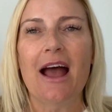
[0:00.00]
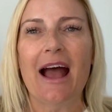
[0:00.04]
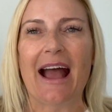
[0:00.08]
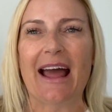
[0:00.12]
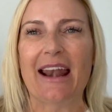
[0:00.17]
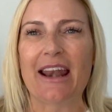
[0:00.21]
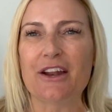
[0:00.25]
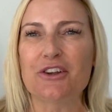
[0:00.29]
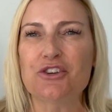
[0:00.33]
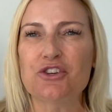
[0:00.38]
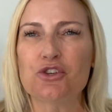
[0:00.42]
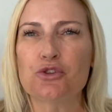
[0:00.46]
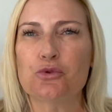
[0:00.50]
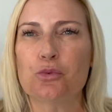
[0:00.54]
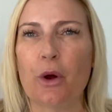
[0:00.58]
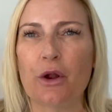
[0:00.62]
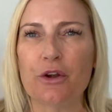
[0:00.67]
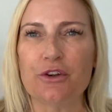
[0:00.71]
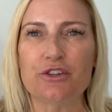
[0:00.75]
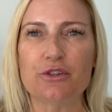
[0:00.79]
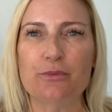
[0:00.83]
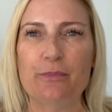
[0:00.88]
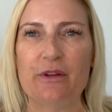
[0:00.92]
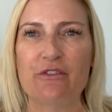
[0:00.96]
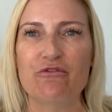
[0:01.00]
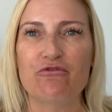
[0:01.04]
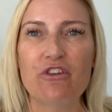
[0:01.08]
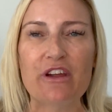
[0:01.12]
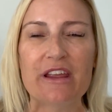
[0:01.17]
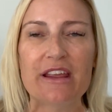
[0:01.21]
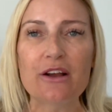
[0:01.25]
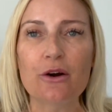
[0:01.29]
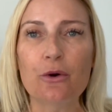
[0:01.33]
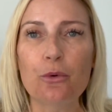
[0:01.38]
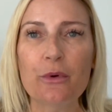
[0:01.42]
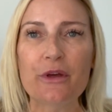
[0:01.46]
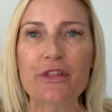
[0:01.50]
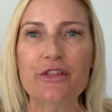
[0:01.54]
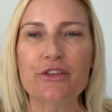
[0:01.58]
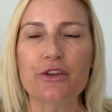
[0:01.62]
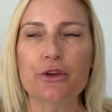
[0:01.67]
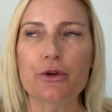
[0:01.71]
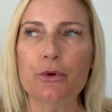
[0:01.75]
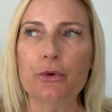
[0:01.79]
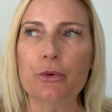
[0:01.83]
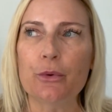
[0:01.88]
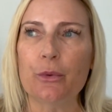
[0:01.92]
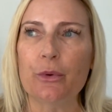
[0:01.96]
And I just want to be real with
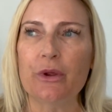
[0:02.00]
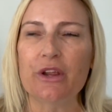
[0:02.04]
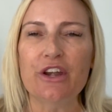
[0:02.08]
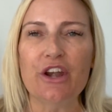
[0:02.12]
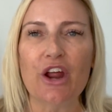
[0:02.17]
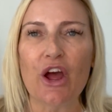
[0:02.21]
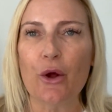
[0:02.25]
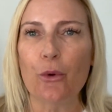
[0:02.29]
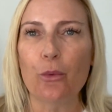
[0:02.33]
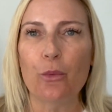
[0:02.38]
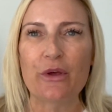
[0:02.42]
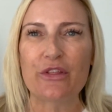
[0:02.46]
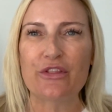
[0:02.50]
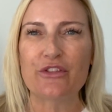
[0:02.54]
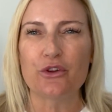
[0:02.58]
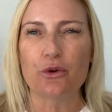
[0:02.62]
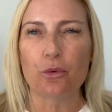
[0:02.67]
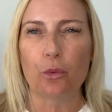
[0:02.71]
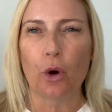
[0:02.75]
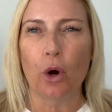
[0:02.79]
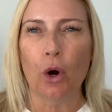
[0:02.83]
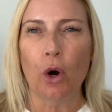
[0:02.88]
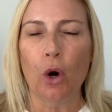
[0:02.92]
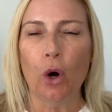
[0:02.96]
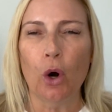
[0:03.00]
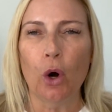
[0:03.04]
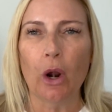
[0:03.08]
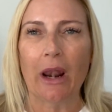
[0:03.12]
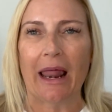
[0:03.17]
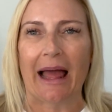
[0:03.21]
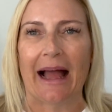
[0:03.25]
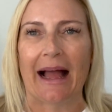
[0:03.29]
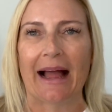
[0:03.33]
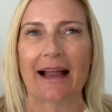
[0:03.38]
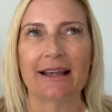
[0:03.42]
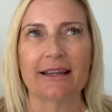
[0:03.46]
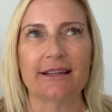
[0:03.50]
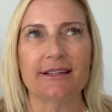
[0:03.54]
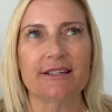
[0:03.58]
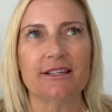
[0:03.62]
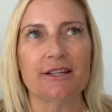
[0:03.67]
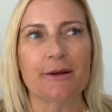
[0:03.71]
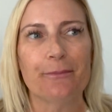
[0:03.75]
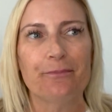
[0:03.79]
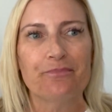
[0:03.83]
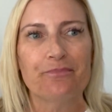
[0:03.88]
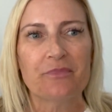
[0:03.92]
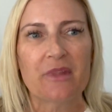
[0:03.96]
you, you know, with you all. And
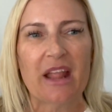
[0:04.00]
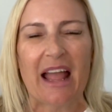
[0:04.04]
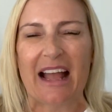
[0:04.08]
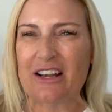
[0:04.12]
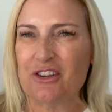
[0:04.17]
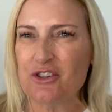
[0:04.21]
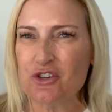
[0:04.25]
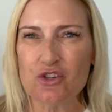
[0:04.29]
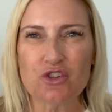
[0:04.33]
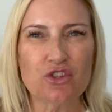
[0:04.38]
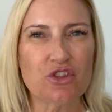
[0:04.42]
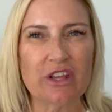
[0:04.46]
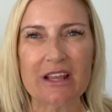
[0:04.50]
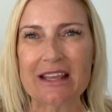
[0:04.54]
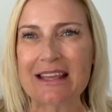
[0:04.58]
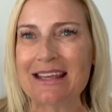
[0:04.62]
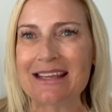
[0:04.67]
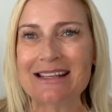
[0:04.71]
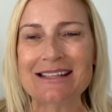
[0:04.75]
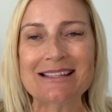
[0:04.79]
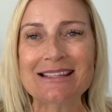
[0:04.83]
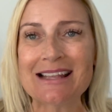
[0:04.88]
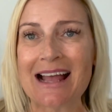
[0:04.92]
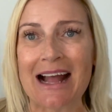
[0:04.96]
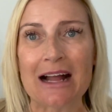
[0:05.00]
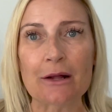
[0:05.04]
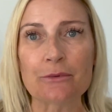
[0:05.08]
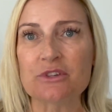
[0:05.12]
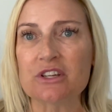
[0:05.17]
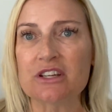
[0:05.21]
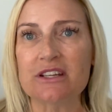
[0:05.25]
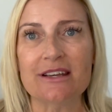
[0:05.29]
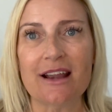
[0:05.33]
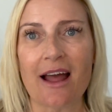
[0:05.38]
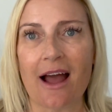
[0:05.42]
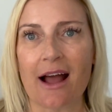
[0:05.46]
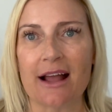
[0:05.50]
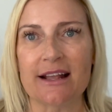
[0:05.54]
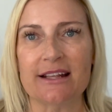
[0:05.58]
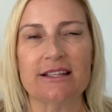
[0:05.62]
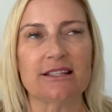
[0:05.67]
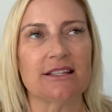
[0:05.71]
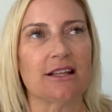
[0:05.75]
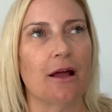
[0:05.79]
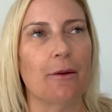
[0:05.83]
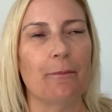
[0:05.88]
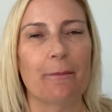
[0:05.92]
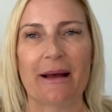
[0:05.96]
I just think it sounded
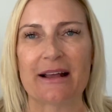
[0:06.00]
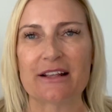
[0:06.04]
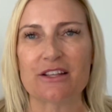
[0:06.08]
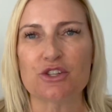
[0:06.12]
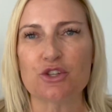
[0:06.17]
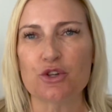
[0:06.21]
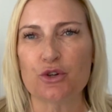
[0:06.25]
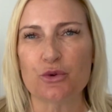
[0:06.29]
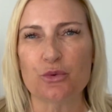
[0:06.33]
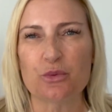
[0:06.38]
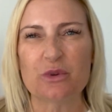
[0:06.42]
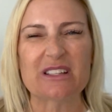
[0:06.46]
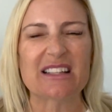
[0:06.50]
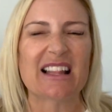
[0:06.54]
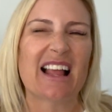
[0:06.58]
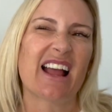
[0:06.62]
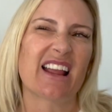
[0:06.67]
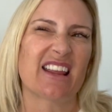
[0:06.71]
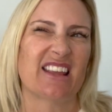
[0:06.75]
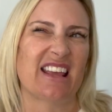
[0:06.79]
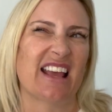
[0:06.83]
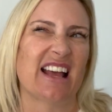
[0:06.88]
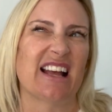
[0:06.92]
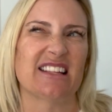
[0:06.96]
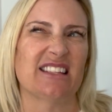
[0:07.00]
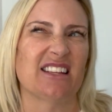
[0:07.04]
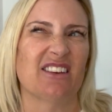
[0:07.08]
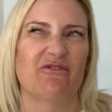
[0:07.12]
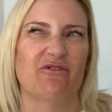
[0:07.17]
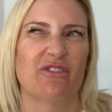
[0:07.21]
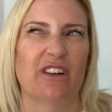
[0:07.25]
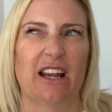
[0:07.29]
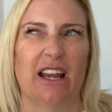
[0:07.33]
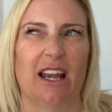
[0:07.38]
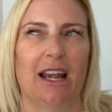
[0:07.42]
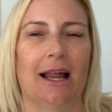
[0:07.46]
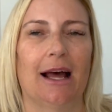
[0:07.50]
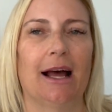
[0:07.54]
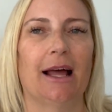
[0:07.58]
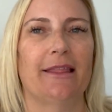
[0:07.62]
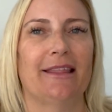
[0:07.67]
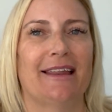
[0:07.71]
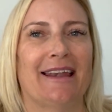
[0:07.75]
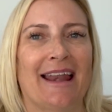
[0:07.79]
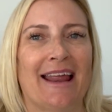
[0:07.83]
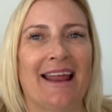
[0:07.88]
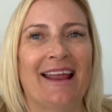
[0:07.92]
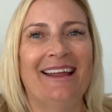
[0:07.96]
nicer. My son was like, yeah, I don't really like
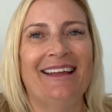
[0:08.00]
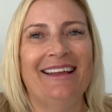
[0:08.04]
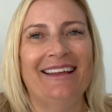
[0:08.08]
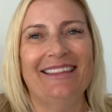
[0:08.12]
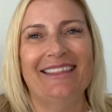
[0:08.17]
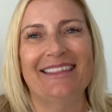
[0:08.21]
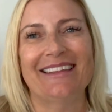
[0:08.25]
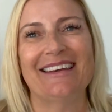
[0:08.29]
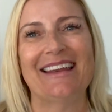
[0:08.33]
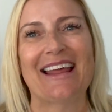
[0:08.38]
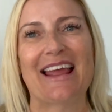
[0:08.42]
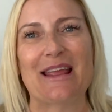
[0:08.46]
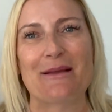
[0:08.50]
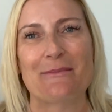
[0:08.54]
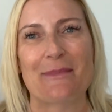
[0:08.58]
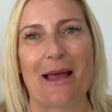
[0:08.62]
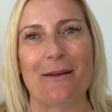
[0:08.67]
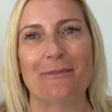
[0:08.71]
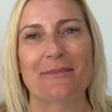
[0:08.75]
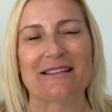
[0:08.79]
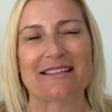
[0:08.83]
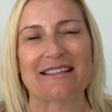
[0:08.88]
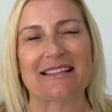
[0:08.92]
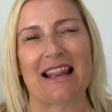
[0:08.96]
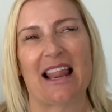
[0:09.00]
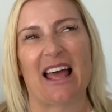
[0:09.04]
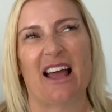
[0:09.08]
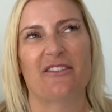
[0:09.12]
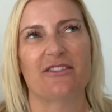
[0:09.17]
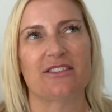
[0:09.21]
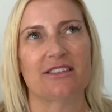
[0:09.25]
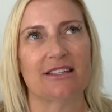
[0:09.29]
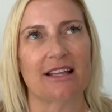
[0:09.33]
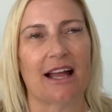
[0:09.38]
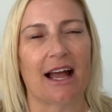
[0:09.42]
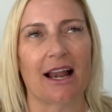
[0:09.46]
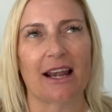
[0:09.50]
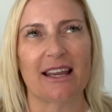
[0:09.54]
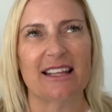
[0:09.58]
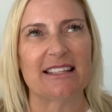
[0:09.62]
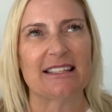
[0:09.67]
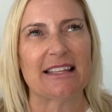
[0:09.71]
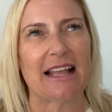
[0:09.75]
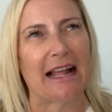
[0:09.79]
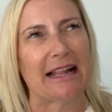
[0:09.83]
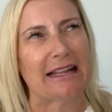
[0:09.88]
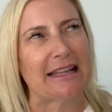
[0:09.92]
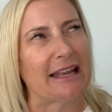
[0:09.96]
the name Emma's Lifestyle. It
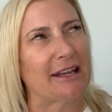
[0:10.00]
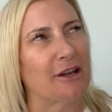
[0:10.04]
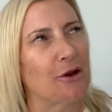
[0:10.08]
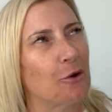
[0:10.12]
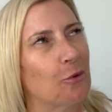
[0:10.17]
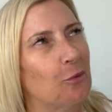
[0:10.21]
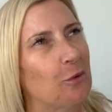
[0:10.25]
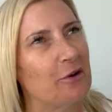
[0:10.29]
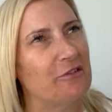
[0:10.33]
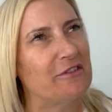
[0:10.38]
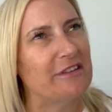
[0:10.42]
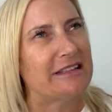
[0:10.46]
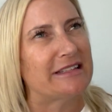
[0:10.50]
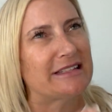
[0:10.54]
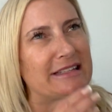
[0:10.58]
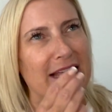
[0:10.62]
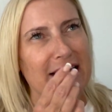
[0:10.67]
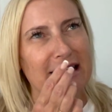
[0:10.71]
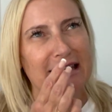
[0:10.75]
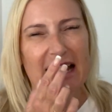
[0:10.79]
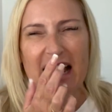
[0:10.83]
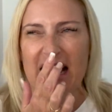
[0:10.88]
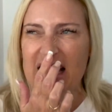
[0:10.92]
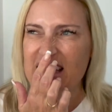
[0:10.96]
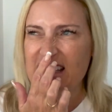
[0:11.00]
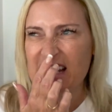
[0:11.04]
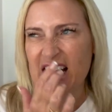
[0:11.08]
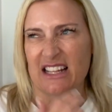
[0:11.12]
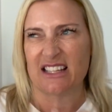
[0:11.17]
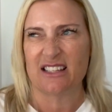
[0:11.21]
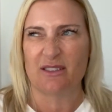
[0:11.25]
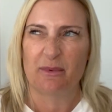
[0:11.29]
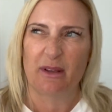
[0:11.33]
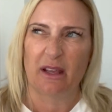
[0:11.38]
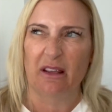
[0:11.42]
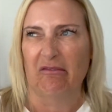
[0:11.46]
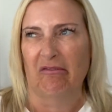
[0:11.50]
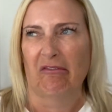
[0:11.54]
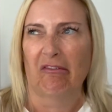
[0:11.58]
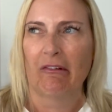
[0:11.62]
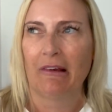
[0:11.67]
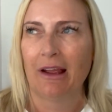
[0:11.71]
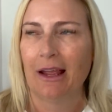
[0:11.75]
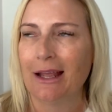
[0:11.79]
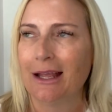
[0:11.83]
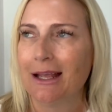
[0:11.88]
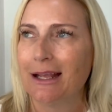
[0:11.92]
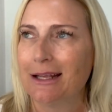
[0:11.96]
sounds, I don't know what he said now, it sounds a bit,
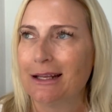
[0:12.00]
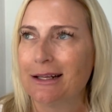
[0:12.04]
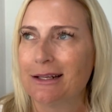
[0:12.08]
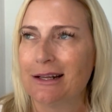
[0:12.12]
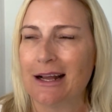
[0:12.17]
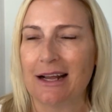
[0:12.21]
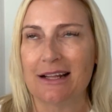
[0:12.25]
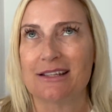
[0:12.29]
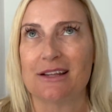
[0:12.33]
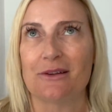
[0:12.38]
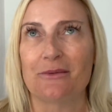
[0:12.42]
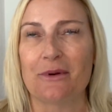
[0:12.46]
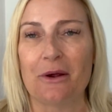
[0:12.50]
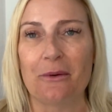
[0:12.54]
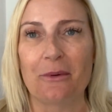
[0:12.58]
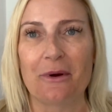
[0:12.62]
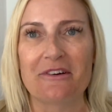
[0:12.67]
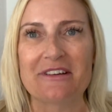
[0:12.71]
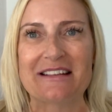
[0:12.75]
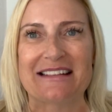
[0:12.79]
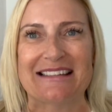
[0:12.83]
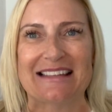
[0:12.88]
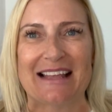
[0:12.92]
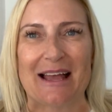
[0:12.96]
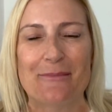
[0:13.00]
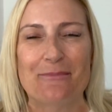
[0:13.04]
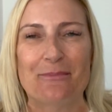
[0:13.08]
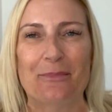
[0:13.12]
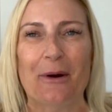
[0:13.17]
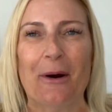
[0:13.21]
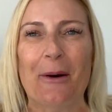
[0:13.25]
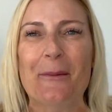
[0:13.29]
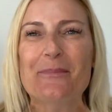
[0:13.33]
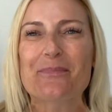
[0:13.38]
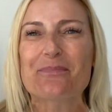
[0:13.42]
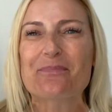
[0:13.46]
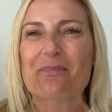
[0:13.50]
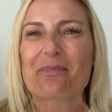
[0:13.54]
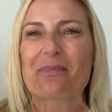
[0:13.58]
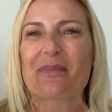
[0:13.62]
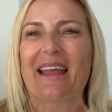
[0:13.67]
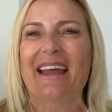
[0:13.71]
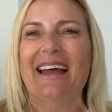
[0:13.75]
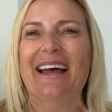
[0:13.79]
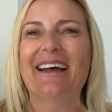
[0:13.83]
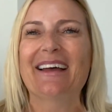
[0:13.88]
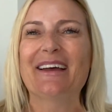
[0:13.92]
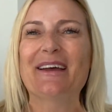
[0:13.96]
I don't know what he said, but
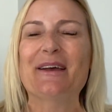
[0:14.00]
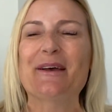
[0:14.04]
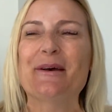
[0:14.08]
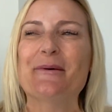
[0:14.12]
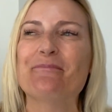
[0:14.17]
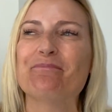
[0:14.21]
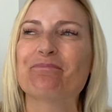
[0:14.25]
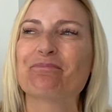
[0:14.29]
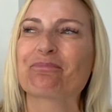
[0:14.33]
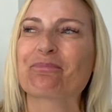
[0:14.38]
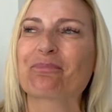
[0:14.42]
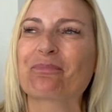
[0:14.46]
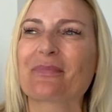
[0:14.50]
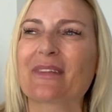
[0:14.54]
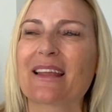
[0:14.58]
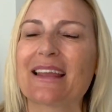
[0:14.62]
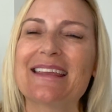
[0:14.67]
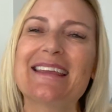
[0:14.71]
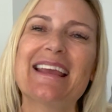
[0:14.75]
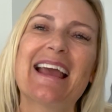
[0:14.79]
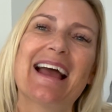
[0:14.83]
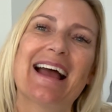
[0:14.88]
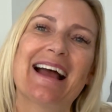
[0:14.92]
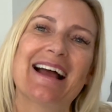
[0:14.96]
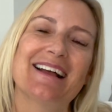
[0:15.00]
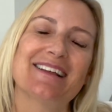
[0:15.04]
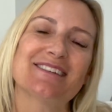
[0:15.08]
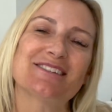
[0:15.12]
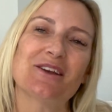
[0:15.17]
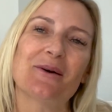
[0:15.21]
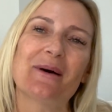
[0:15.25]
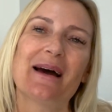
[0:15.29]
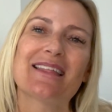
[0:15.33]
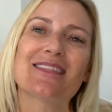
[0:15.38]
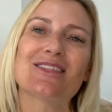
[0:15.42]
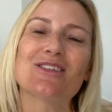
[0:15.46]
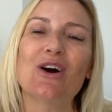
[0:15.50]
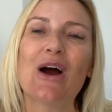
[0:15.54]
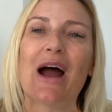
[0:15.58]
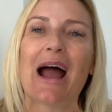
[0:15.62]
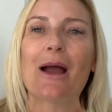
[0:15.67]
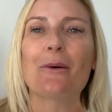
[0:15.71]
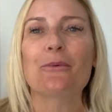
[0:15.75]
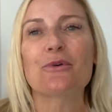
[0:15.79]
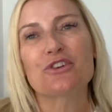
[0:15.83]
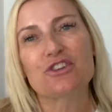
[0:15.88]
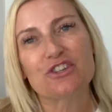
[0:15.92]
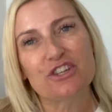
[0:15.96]
yeah, so I thought
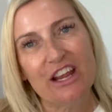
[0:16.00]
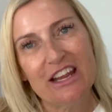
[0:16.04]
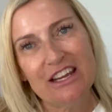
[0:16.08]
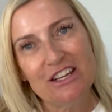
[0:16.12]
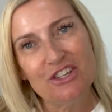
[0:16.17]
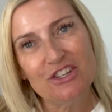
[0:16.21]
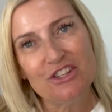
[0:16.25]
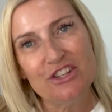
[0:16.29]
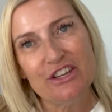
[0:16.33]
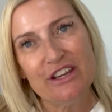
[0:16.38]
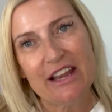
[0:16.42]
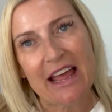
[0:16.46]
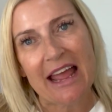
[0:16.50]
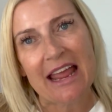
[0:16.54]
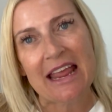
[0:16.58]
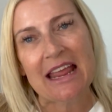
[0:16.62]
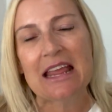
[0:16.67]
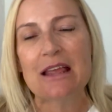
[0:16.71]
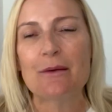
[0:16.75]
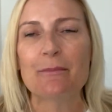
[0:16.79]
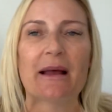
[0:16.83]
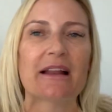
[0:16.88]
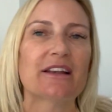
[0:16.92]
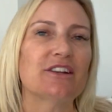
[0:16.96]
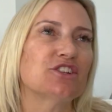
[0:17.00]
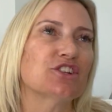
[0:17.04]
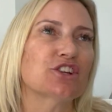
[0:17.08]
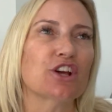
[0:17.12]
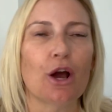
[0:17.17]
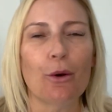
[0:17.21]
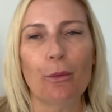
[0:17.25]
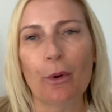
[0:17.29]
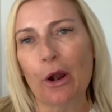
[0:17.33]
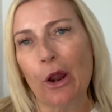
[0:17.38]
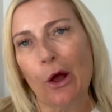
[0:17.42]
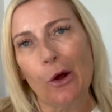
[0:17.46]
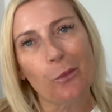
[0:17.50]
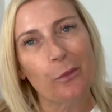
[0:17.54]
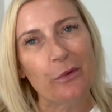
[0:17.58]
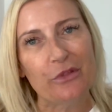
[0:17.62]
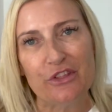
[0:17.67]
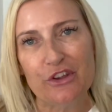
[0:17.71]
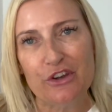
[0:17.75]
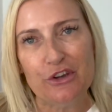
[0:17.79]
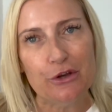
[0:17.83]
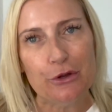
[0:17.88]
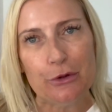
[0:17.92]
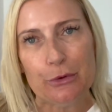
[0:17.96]
I would change the name, and to go along
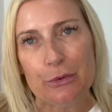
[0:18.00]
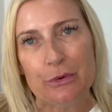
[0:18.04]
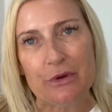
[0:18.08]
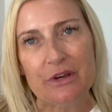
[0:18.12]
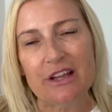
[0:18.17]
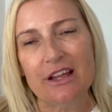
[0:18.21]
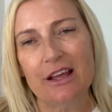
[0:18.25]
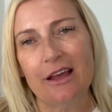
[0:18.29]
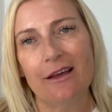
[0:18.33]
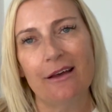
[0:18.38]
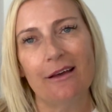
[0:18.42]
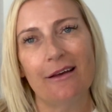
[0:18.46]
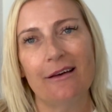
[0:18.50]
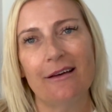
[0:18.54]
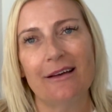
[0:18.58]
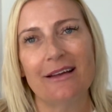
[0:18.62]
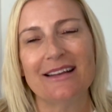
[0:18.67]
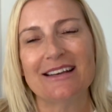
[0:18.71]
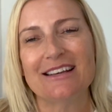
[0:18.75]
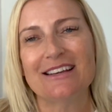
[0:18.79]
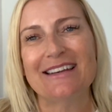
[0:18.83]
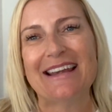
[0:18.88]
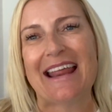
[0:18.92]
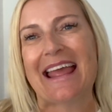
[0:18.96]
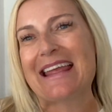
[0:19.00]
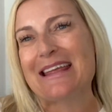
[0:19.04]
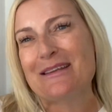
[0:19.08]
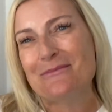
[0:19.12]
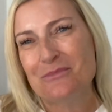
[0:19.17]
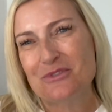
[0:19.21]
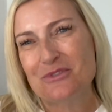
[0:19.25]
with the new name